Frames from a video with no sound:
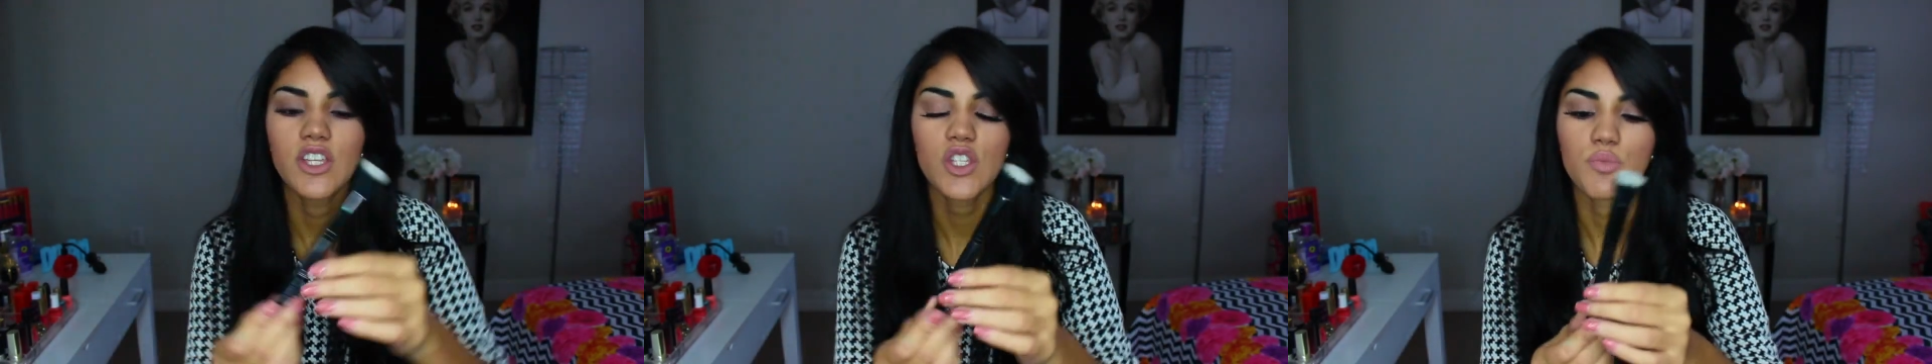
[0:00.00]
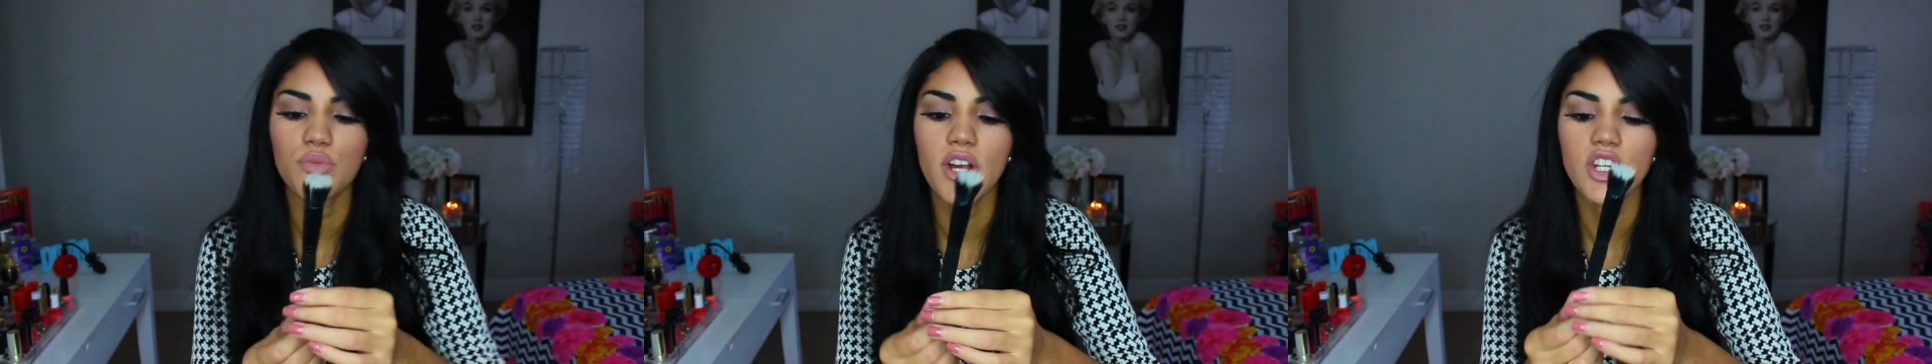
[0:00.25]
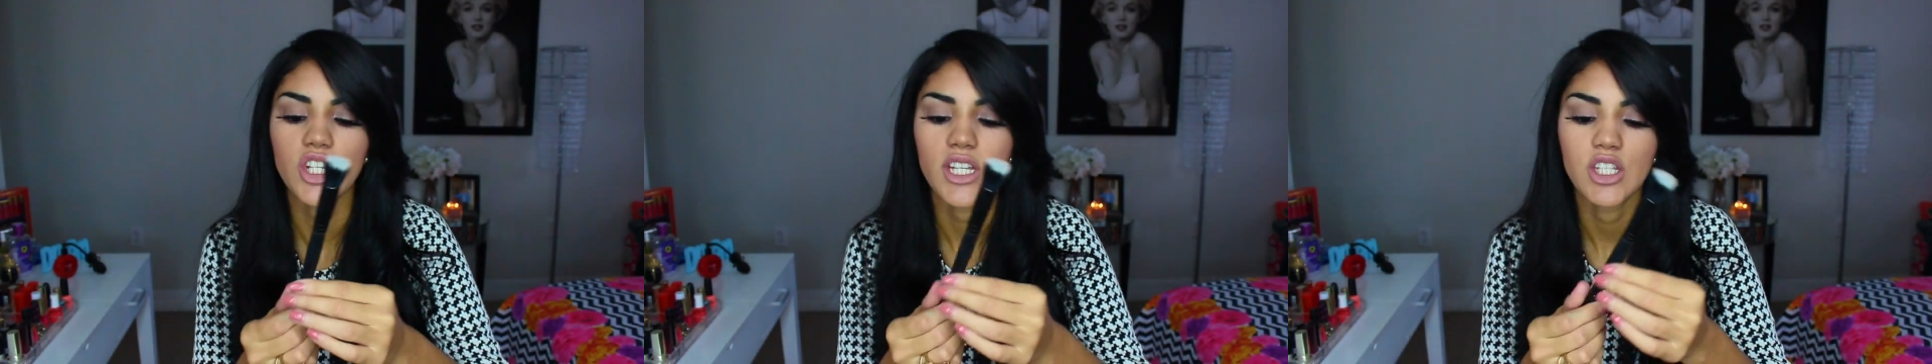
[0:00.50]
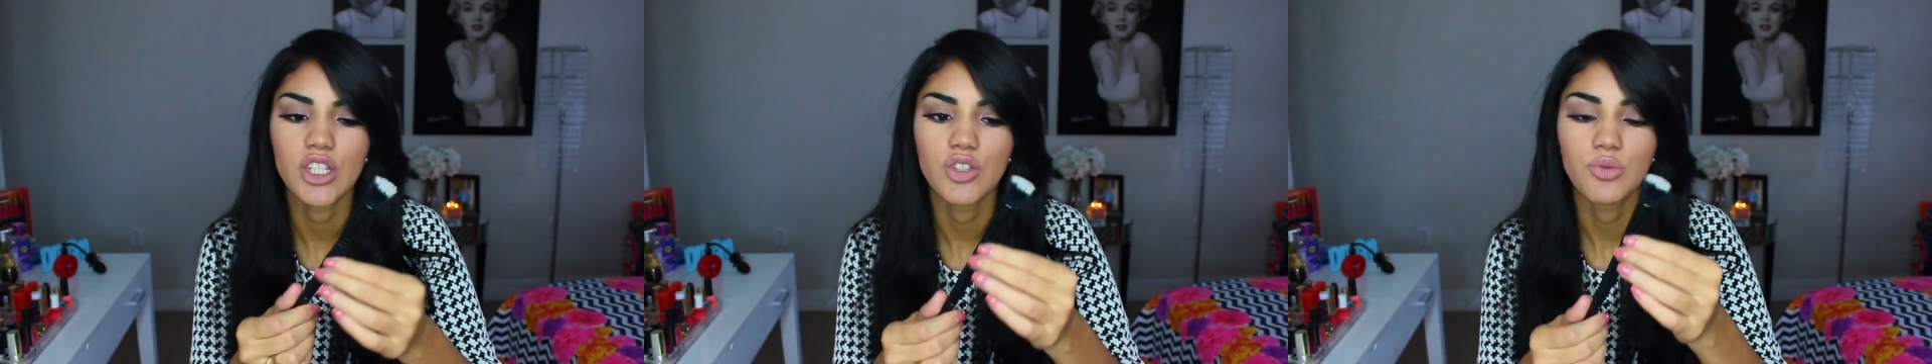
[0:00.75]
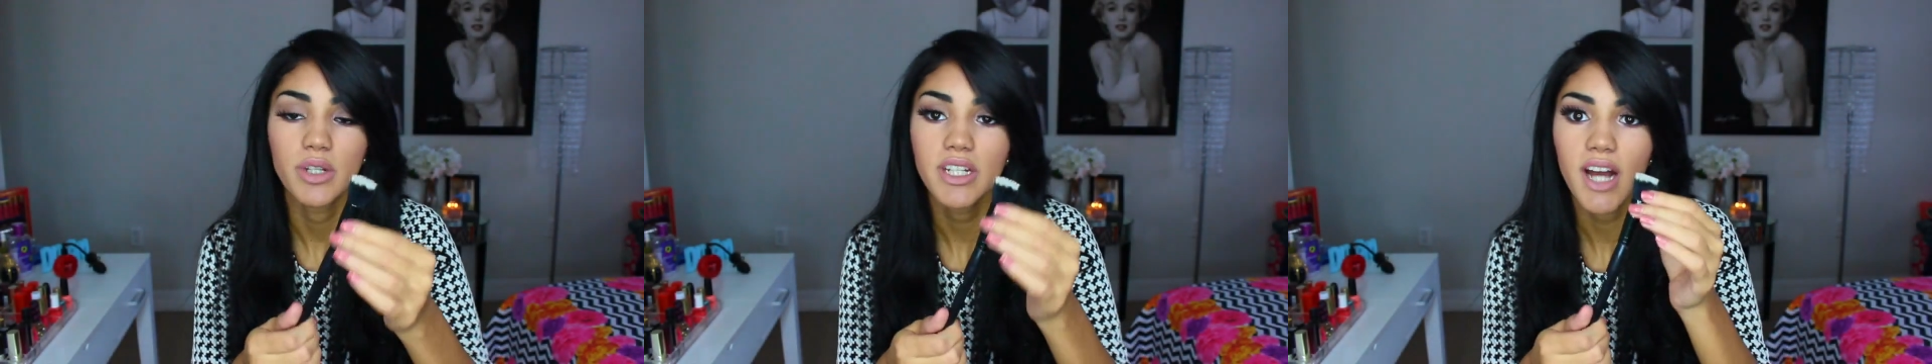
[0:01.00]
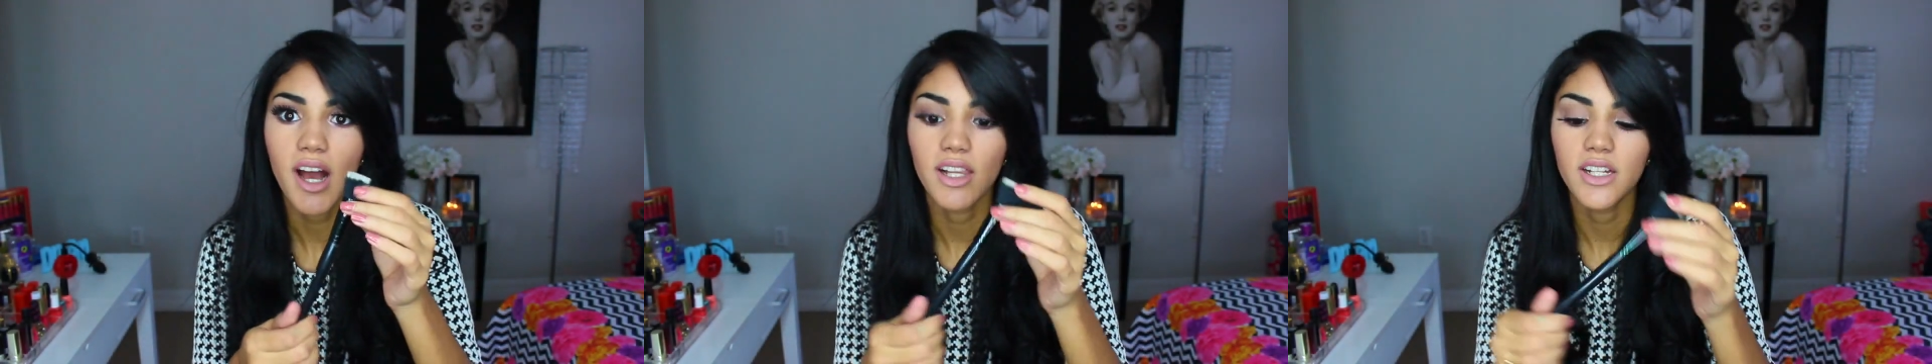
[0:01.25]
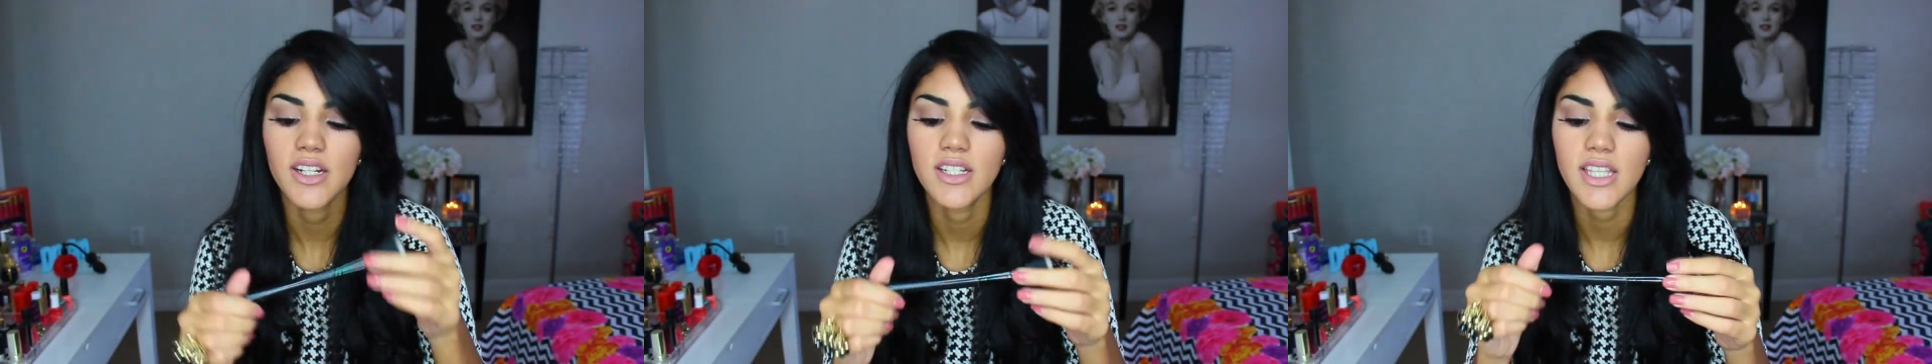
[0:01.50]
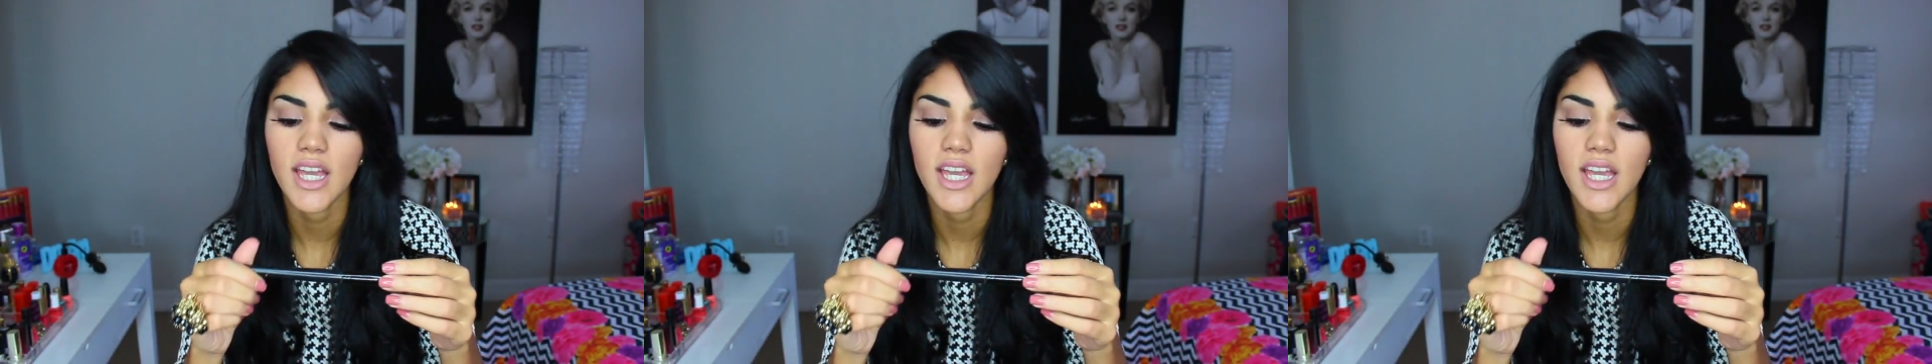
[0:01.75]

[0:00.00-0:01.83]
this brush is $3